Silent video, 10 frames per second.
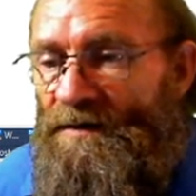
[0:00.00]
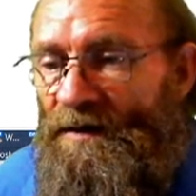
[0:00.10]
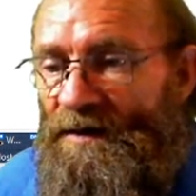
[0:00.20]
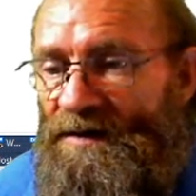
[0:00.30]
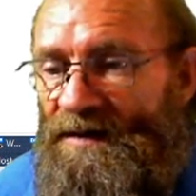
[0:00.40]

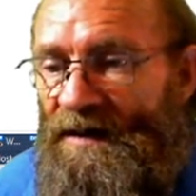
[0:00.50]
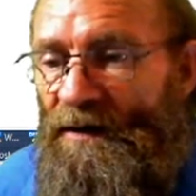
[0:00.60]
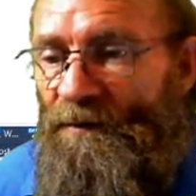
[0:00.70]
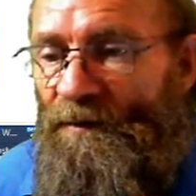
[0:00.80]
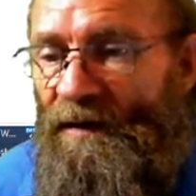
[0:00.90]
so
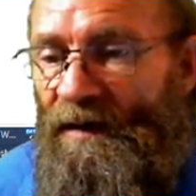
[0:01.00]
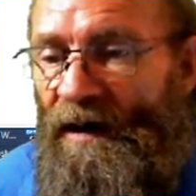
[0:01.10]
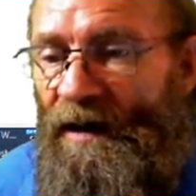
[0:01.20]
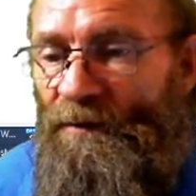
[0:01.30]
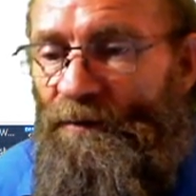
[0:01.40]
save
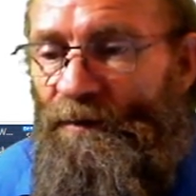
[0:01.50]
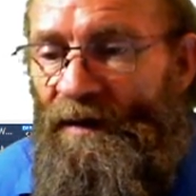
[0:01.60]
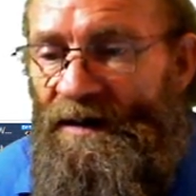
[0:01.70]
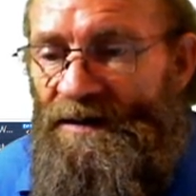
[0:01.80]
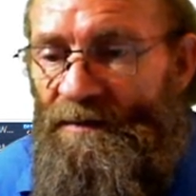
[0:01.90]
other
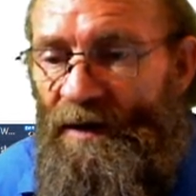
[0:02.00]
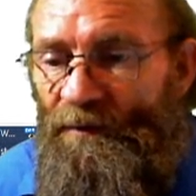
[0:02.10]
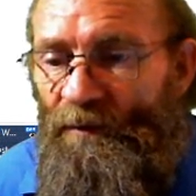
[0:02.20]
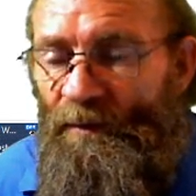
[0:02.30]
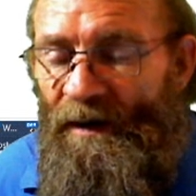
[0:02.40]
XML
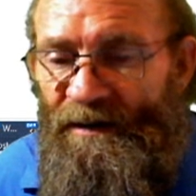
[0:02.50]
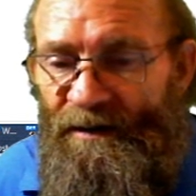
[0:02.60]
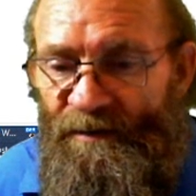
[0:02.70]
format,